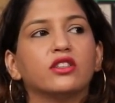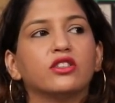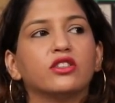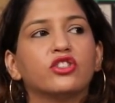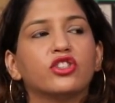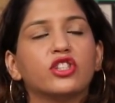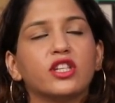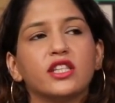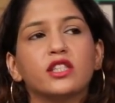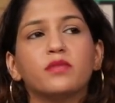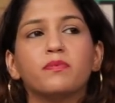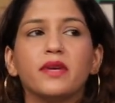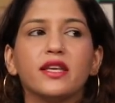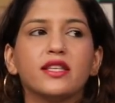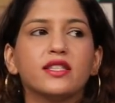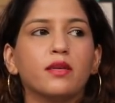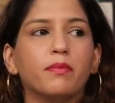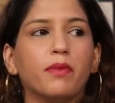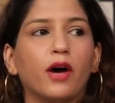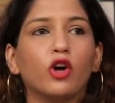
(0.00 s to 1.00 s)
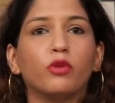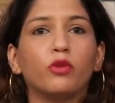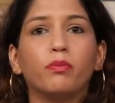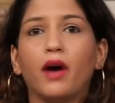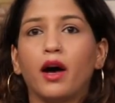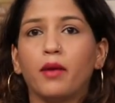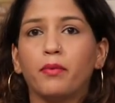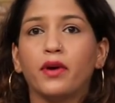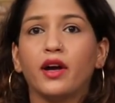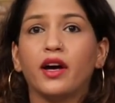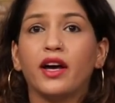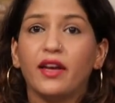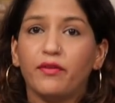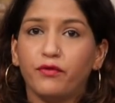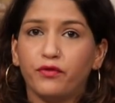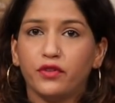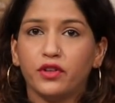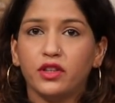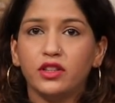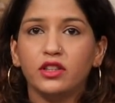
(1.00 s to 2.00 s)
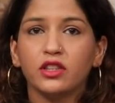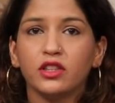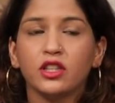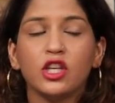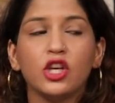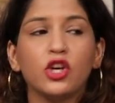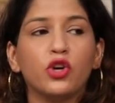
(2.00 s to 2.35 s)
she speaks about Barbara Hepworth,